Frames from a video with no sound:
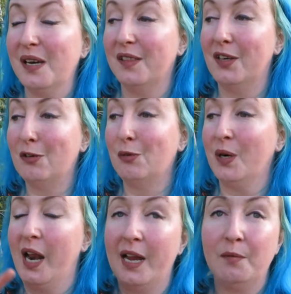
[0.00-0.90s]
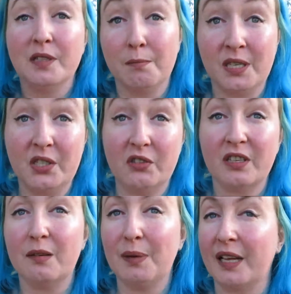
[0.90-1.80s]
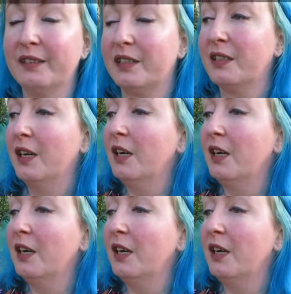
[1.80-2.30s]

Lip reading: and they all were named as mystery plants.